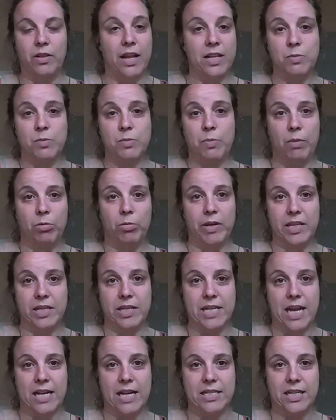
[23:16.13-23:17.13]
That's probably the
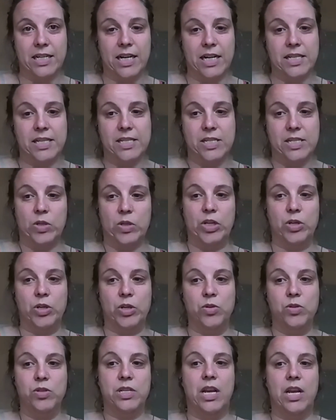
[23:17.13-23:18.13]
tactic I'd still
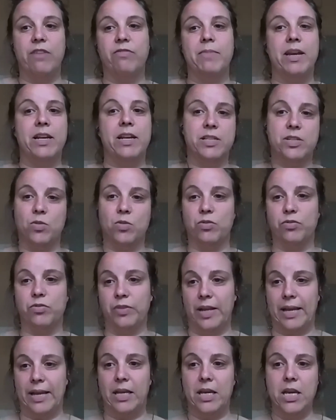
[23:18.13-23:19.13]
use. And I've made a sort of
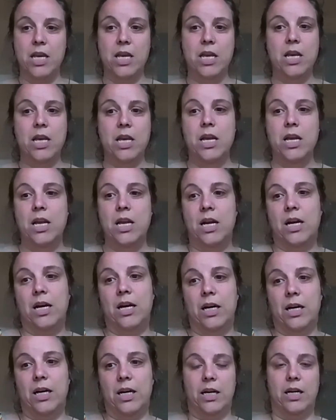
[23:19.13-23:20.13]
like
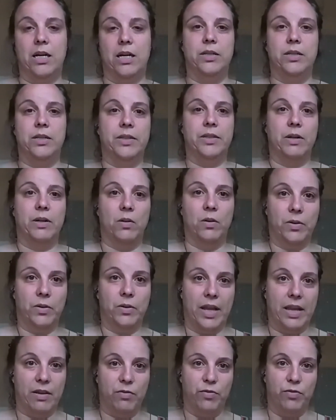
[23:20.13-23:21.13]
little
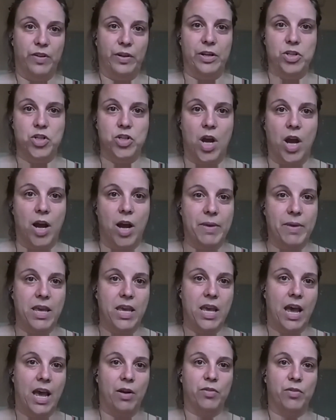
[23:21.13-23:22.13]
like village
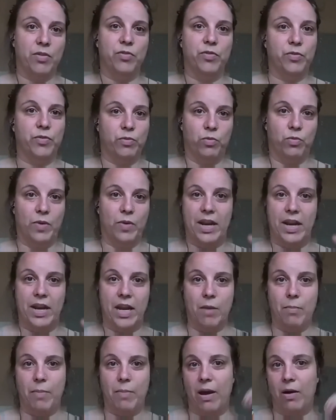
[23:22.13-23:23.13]
hobby out of reading
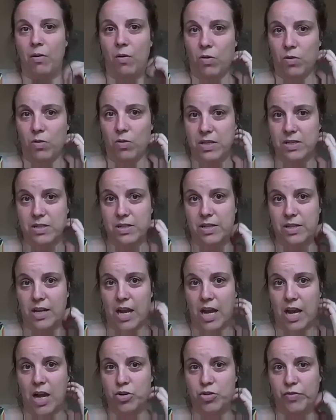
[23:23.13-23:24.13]
about all the
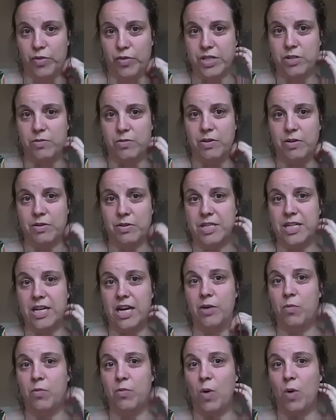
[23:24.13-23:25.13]
controversies around
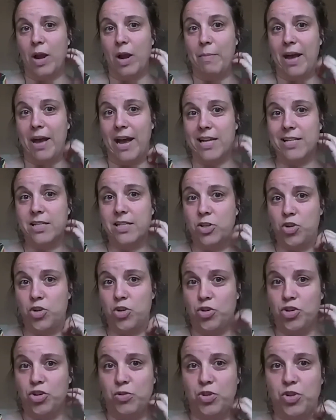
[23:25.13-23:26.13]
DIY masks.
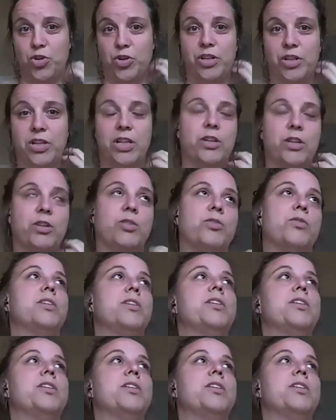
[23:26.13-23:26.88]
Should you, shouldn't you?